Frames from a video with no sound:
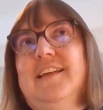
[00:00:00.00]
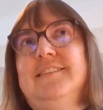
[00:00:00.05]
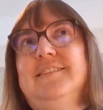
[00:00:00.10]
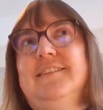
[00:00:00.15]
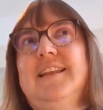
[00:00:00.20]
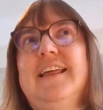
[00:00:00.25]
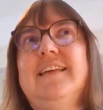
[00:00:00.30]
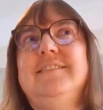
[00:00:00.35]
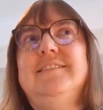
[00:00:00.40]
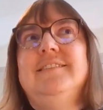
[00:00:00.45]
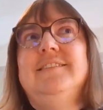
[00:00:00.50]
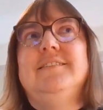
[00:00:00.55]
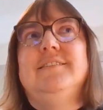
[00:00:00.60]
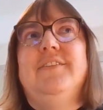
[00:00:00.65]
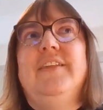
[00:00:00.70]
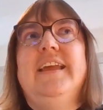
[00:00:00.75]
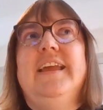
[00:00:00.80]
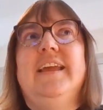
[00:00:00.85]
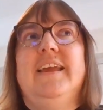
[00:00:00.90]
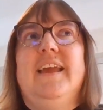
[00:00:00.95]
So let's
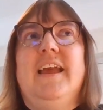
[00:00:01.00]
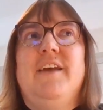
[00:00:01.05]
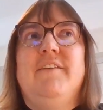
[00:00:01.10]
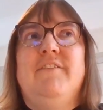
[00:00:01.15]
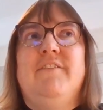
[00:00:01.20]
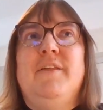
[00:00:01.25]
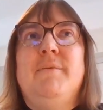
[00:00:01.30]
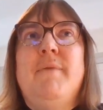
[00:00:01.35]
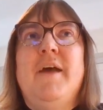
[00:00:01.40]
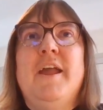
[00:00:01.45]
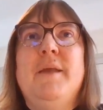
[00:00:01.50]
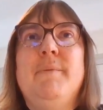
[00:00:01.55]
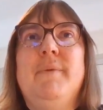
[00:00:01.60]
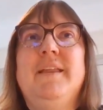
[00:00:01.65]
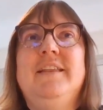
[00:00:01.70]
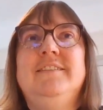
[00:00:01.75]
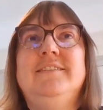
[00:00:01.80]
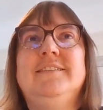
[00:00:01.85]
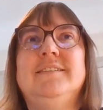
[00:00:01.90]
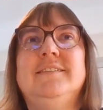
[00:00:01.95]
just think for the
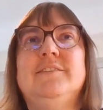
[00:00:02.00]
moment,